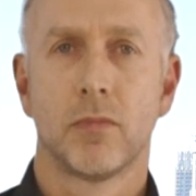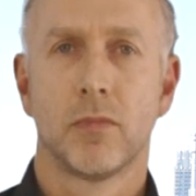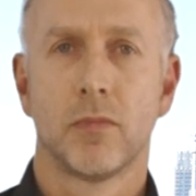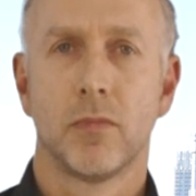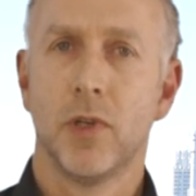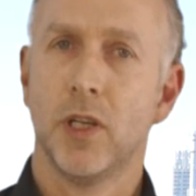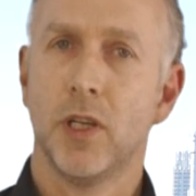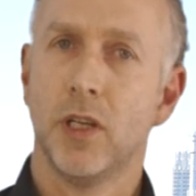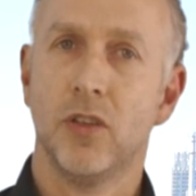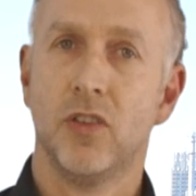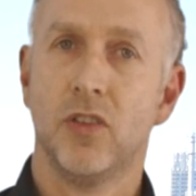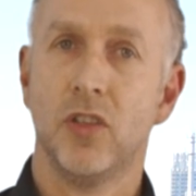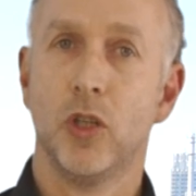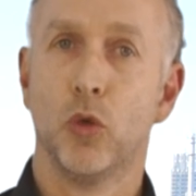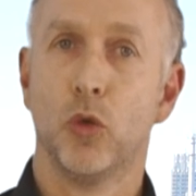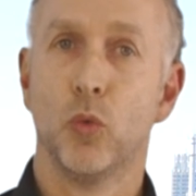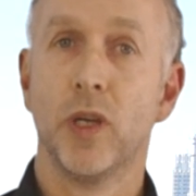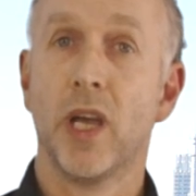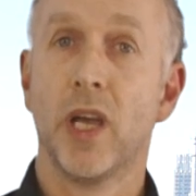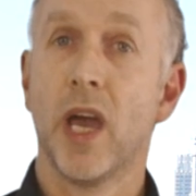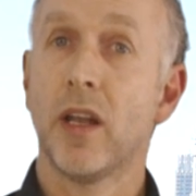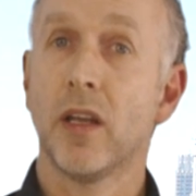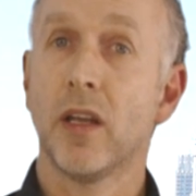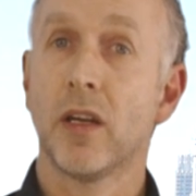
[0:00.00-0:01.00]
Indeed, we
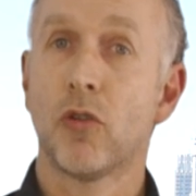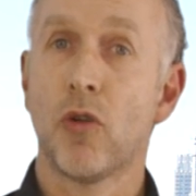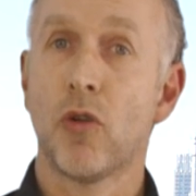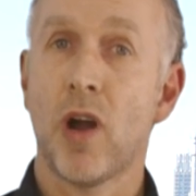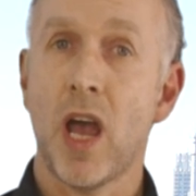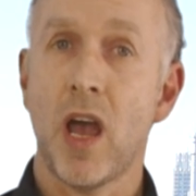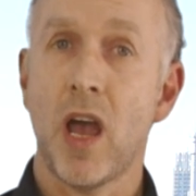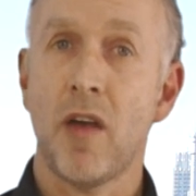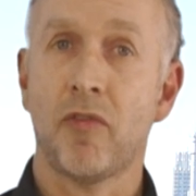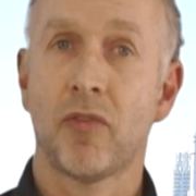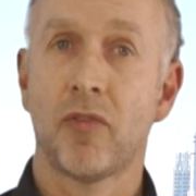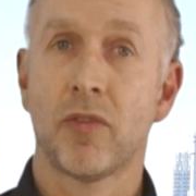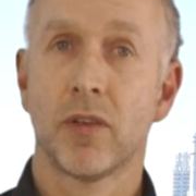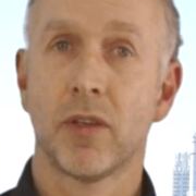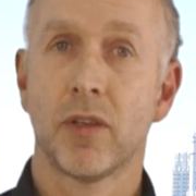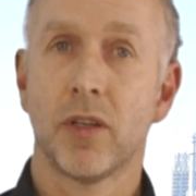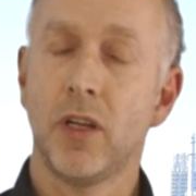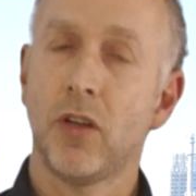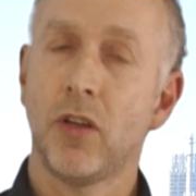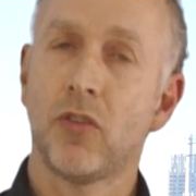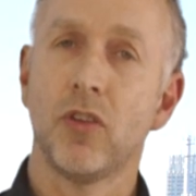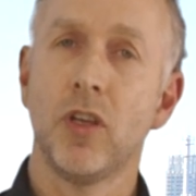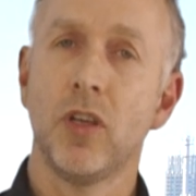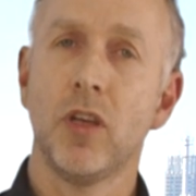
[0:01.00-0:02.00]
get a graph.
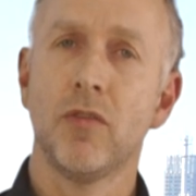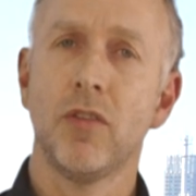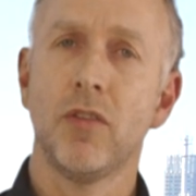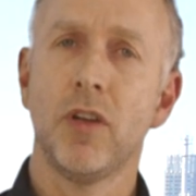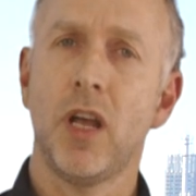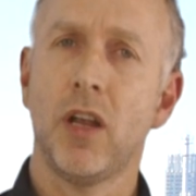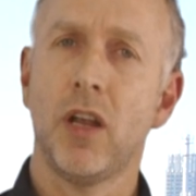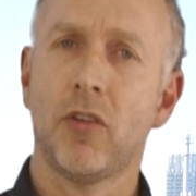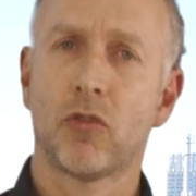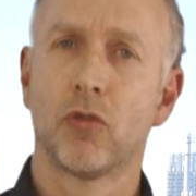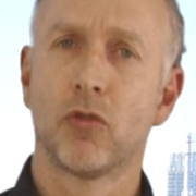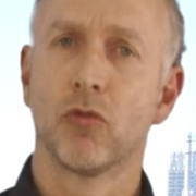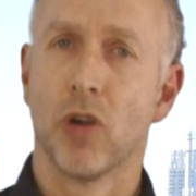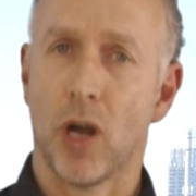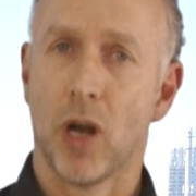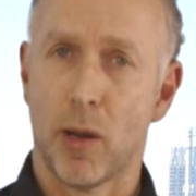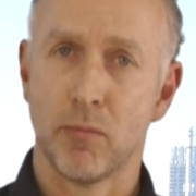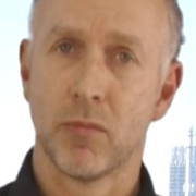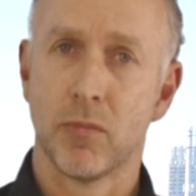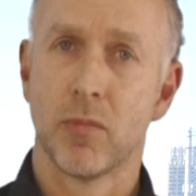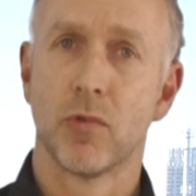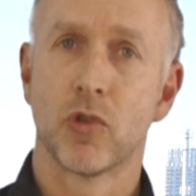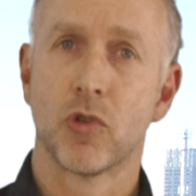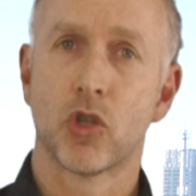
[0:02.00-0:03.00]
It's even a histogram,
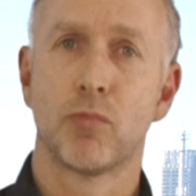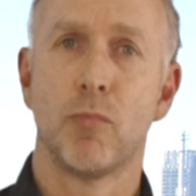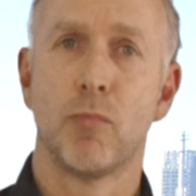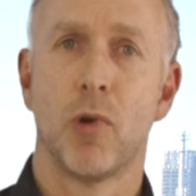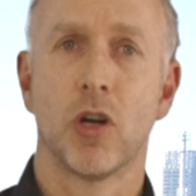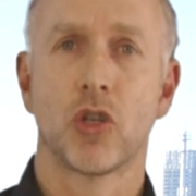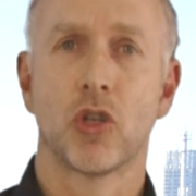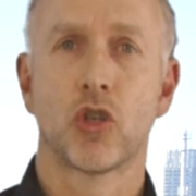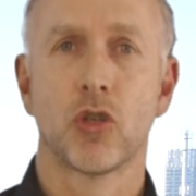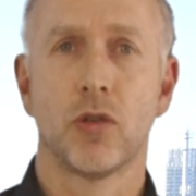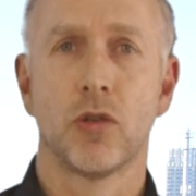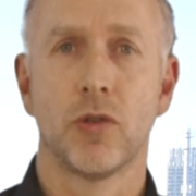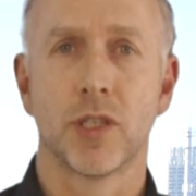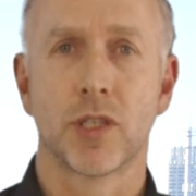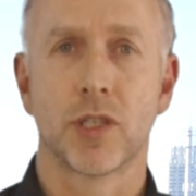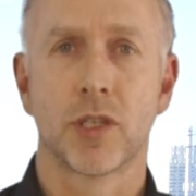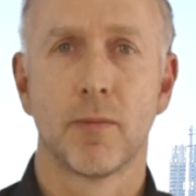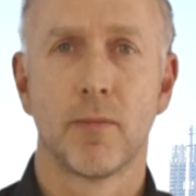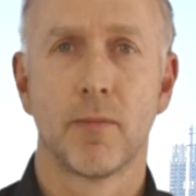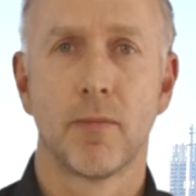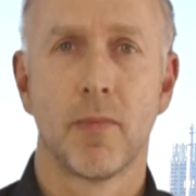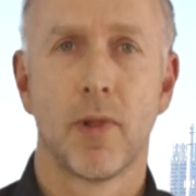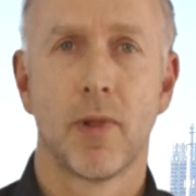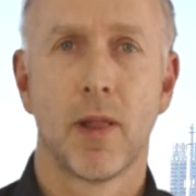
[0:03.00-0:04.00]
smart choice,
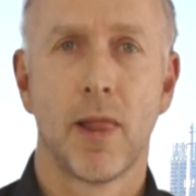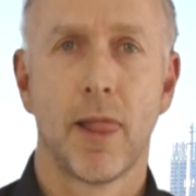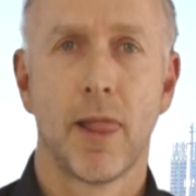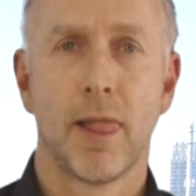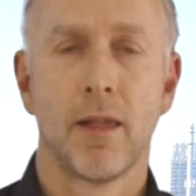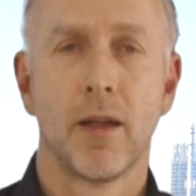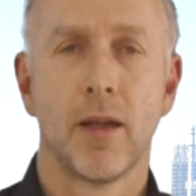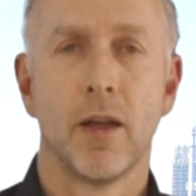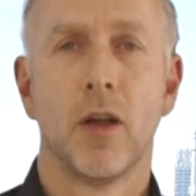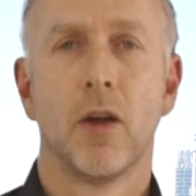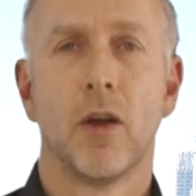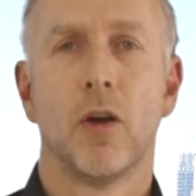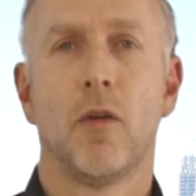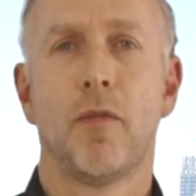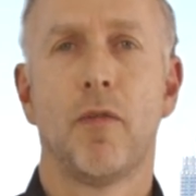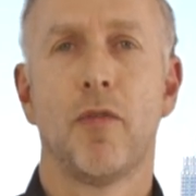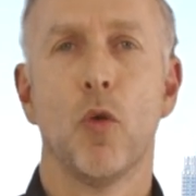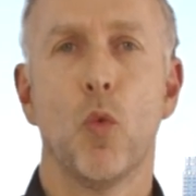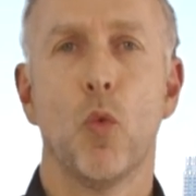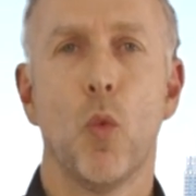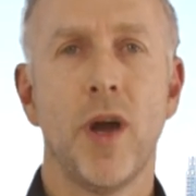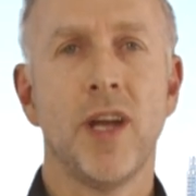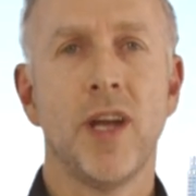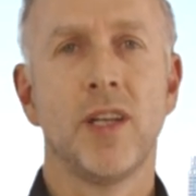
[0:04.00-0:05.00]
of the
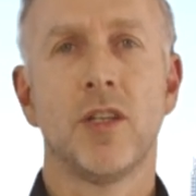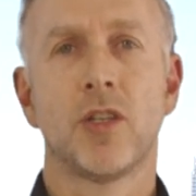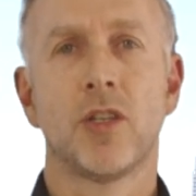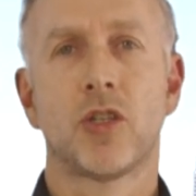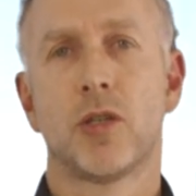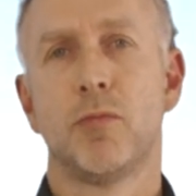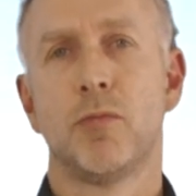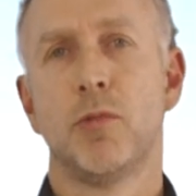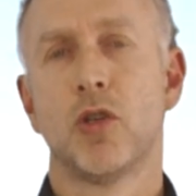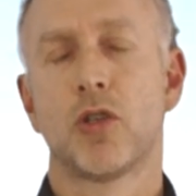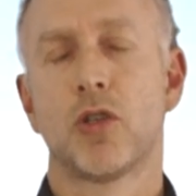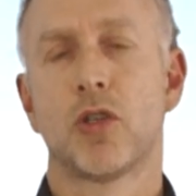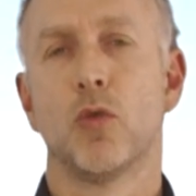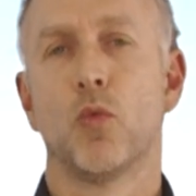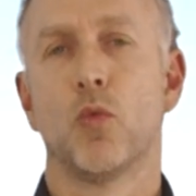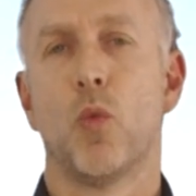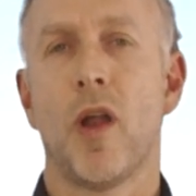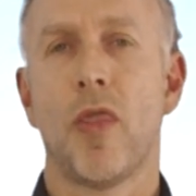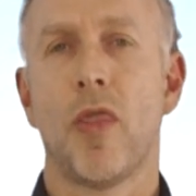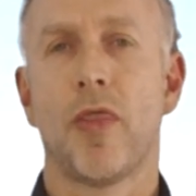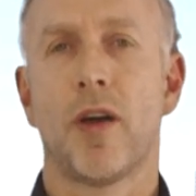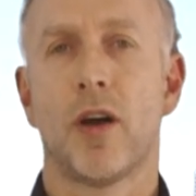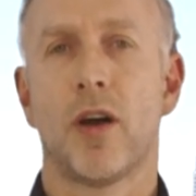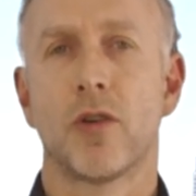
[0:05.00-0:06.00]
weight distribution of
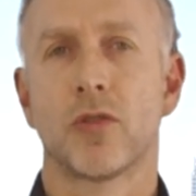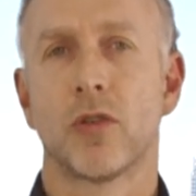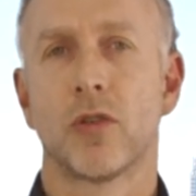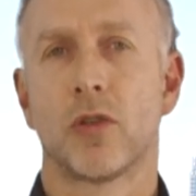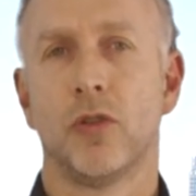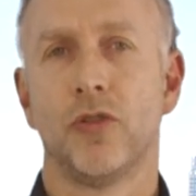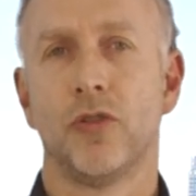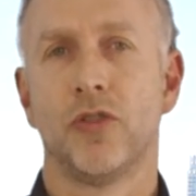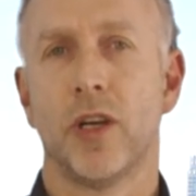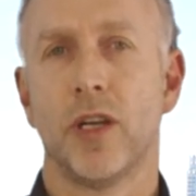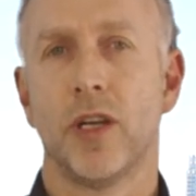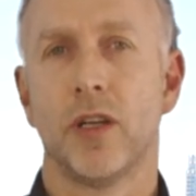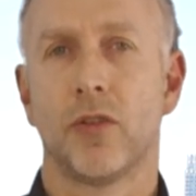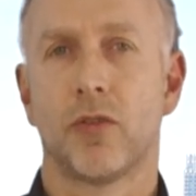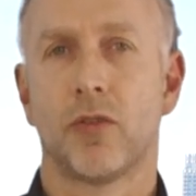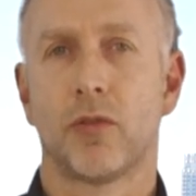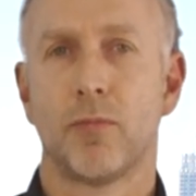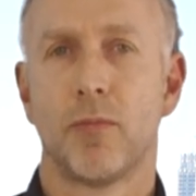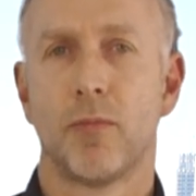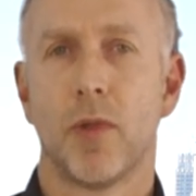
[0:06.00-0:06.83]
1000 containers.